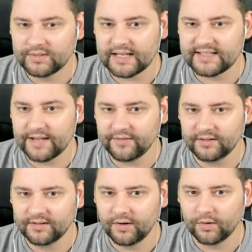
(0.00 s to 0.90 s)
Was that
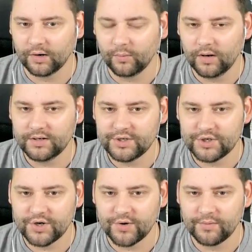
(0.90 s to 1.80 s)
seven? Hold on. One,
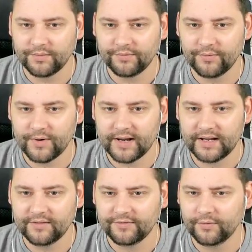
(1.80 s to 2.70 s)
two,
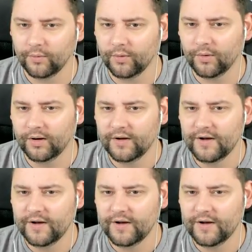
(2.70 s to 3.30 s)
three, four,